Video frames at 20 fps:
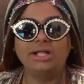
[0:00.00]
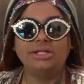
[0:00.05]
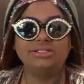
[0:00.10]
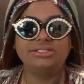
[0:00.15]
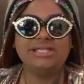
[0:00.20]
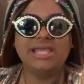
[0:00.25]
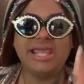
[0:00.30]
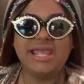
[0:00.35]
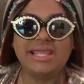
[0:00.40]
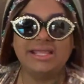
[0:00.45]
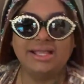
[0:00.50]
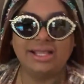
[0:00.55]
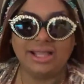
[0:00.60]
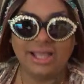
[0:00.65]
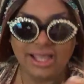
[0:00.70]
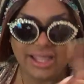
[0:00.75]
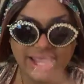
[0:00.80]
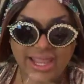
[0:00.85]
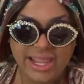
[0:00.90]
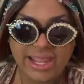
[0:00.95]
Take
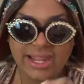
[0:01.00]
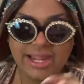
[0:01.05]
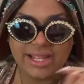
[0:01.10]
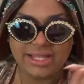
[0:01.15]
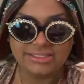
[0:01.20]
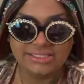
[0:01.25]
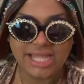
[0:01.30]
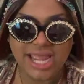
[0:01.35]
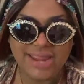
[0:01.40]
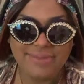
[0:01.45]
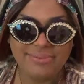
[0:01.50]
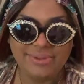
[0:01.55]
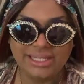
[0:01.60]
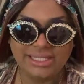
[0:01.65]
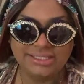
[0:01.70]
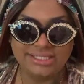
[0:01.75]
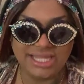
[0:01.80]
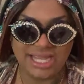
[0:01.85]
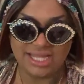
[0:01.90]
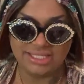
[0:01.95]
a
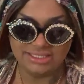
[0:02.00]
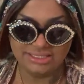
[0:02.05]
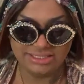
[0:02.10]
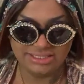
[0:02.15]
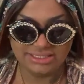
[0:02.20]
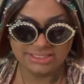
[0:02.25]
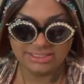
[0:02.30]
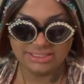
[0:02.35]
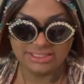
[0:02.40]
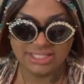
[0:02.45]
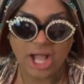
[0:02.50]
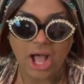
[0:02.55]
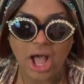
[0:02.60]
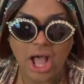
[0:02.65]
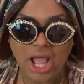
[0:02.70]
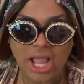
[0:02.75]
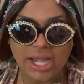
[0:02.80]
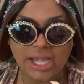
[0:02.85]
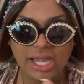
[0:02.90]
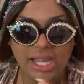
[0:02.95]
typing test
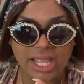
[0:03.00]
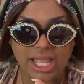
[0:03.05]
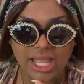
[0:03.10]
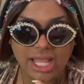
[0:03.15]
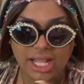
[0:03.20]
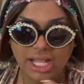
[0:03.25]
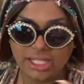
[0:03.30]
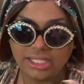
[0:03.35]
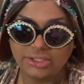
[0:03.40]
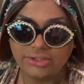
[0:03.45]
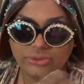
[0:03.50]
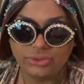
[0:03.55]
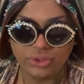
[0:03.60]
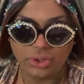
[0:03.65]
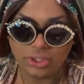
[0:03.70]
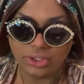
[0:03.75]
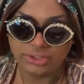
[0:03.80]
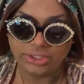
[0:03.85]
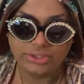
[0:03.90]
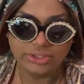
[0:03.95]
on
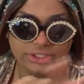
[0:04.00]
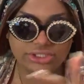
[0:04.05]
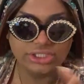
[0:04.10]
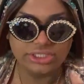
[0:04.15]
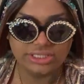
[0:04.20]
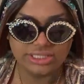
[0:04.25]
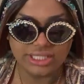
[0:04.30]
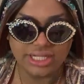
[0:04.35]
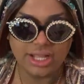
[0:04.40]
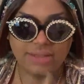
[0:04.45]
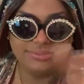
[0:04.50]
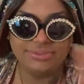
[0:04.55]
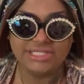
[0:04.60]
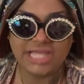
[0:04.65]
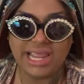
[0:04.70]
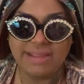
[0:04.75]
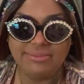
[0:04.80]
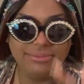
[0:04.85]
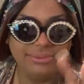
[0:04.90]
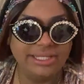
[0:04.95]
Google. You could just look up
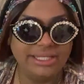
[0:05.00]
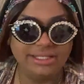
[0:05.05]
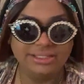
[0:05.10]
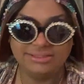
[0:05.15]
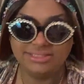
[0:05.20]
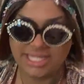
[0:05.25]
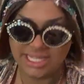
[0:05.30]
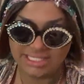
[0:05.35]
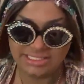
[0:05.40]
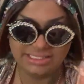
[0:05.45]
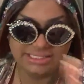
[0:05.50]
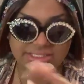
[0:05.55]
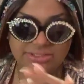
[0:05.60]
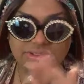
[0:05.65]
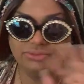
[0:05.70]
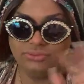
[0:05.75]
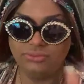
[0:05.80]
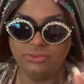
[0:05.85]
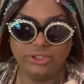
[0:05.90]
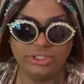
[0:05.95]
typing test,
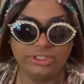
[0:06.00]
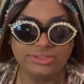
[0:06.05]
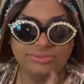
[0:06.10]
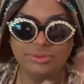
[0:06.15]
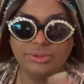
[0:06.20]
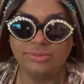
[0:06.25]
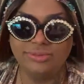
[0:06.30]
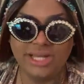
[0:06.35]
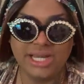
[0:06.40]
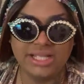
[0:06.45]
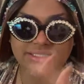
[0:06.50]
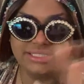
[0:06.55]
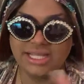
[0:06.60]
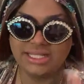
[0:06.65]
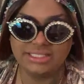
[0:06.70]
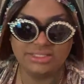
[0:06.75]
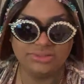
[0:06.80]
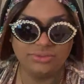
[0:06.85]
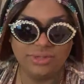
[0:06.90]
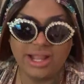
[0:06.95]
words per minute
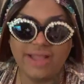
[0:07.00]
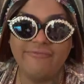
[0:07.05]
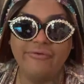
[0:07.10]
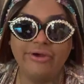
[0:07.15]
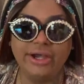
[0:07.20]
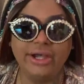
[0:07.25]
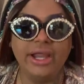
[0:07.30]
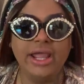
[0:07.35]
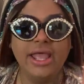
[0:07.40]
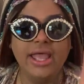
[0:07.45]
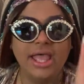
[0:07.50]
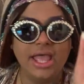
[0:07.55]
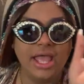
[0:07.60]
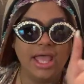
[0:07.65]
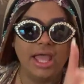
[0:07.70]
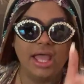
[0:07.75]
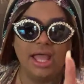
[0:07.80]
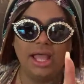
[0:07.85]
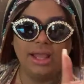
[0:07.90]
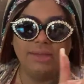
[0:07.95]
test, whatever.
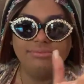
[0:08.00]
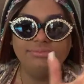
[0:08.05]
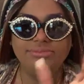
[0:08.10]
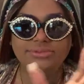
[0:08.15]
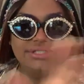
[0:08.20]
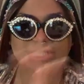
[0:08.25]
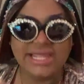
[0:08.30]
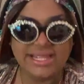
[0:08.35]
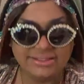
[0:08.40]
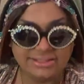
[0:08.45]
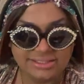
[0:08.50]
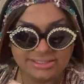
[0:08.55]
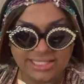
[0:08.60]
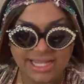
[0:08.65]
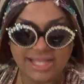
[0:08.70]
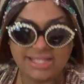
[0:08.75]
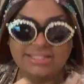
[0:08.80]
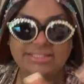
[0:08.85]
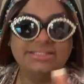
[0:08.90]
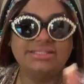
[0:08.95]
Take the
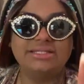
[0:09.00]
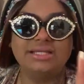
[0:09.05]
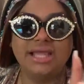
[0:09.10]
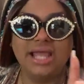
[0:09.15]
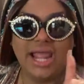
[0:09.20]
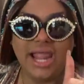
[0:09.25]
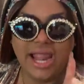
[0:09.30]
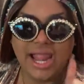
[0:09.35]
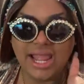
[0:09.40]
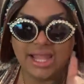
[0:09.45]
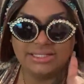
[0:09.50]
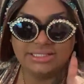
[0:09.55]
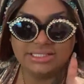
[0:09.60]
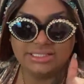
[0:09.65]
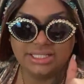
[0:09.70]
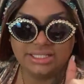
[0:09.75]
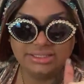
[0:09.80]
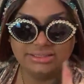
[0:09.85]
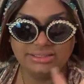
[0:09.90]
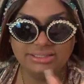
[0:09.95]
test
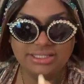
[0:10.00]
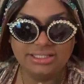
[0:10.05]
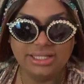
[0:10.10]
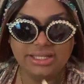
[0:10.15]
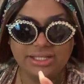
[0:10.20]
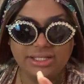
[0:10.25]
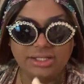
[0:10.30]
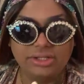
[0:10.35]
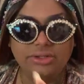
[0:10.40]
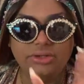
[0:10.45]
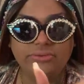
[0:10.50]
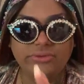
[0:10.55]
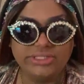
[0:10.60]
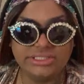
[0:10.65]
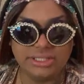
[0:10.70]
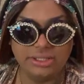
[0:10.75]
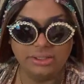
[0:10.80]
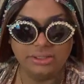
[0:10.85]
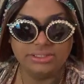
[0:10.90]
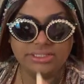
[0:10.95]
and get your
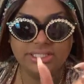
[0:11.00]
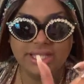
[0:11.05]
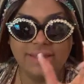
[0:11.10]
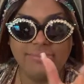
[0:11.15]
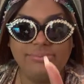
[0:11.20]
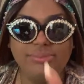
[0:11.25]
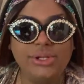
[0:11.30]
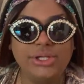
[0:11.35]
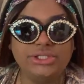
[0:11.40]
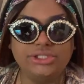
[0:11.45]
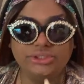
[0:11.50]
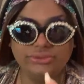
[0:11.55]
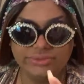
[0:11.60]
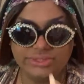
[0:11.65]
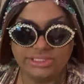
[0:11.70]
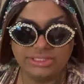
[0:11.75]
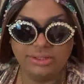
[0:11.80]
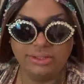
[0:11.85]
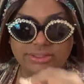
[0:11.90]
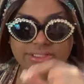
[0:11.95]
results and put your
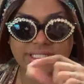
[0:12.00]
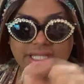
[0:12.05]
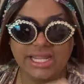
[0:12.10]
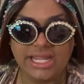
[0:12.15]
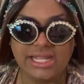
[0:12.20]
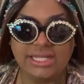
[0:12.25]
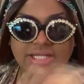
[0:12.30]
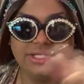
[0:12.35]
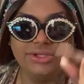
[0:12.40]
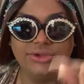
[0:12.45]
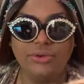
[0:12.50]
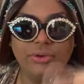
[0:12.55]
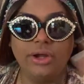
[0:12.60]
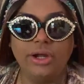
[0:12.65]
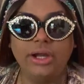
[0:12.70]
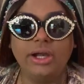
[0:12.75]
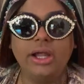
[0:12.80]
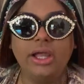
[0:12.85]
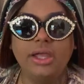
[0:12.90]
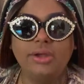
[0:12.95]
results in
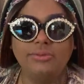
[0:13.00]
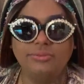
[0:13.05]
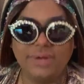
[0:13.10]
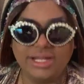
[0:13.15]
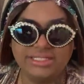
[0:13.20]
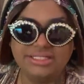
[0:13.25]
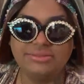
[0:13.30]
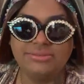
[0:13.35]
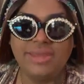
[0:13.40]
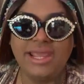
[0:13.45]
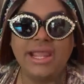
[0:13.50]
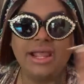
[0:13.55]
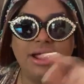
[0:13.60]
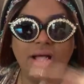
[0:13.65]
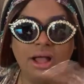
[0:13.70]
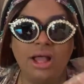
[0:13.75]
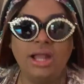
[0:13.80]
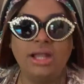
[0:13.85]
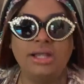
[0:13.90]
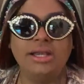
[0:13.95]
your resume
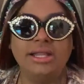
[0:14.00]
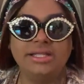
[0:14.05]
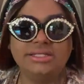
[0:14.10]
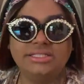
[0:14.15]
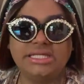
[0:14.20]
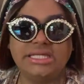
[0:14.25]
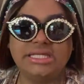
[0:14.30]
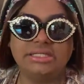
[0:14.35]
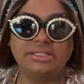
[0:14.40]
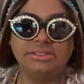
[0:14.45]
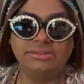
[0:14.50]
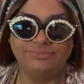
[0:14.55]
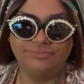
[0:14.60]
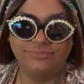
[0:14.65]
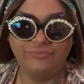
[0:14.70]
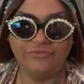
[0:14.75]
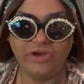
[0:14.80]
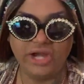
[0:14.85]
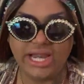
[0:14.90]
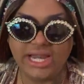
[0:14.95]
on Indeed
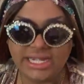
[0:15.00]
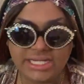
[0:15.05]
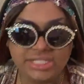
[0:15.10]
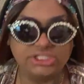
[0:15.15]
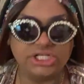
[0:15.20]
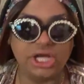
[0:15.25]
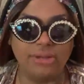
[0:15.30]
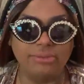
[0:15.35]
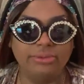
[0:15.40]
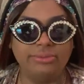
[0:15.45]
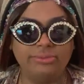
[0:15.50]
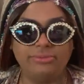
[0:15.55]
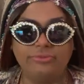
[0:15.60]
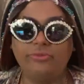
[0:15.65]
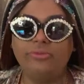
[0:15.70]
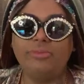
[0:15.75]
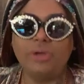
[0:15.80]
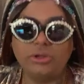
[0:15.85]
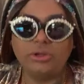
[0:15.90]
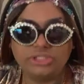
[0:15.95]
for any job or
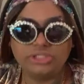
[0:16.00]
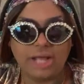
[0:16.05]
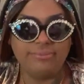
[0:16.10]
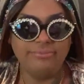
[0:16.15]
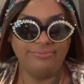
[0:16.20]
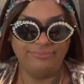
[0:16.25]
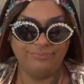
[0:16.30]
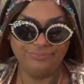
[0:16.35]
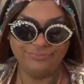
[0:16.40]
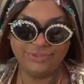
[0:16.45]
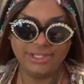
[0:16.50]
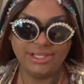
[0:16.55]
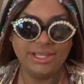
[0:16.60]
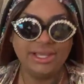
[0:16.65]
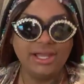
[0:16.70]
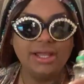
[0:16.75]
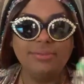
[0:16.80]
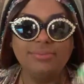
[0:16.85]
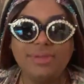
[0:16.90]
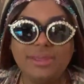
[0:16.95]
remote job.
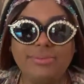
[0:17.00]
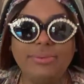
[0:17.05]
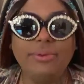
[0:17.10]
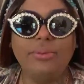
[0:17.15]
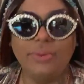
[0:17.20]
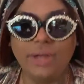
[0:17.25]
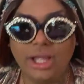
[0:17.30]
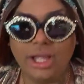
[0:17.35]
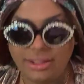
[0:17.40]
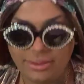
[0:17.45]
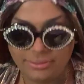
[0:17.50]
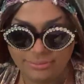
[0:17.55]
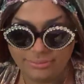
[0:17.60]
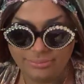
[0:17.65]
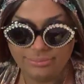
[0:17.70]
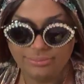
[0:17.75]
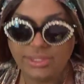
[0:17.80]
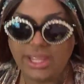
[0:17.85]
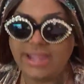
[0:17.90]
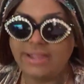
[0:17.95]
People want
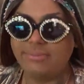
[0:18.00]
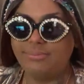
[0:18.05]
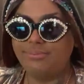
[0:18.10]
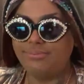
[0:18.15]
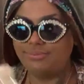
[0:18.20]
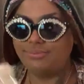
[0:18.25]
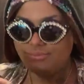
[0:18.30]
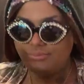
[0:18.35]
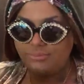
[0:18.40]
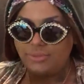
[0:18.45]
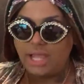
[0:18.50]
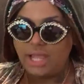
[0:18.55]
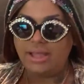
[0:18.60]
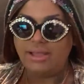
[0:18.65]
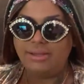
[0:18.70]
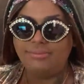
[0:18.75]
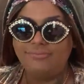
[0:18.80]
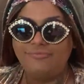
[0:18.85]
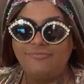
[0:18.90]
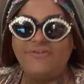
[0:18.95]
like
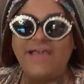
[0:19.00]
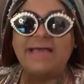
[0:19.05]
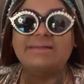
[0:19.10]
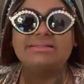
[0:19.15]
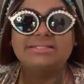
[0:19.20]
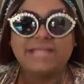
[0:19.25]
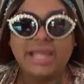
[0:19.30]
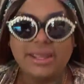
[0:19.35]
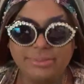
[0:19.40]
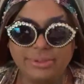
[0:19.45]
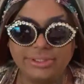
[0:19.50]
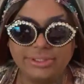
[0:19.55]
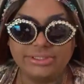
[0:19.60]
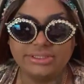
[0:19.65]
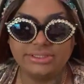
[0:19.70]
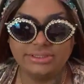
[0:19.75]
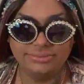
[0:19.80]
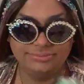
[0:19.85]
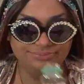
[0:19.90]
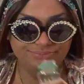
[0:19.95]
fast typers.